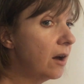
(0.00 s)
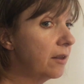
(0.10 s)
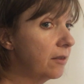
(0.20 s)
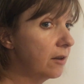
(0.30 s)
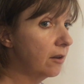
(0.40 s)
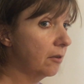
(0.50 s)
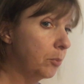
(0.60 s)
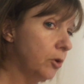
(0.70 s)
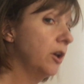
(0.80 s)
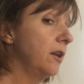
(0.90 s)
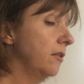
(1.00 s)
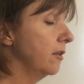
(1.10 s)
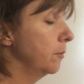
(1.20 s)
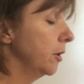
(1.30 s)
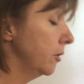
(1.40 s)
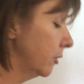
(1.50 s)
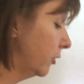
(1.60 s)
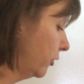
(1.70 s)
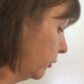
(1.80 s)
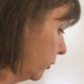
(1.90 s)
I think it's pretty similar
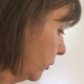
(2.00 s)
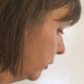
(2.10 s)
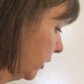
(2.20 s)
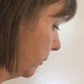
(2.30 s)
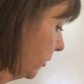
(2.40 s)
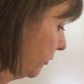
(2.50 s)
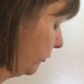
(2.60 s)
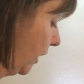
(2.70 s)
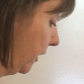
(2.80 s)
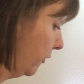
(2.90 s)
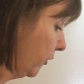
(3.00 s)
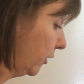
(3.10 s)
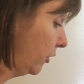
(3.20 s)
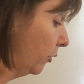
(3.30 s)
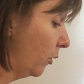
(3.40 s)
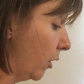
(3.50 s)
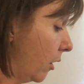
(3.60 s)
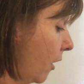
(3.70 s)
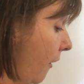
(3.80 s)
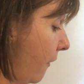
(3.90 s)
to number 5 on
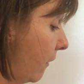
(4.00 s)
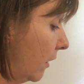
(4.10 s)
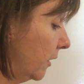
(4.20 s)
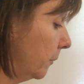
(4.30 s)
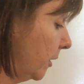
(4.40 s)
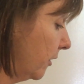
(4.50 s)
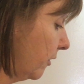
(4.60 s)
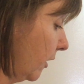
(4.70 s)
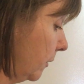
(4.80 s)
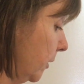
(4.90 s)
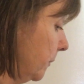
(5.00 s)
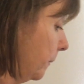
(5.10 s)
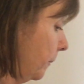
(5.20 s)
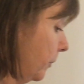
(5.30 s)
your assignment.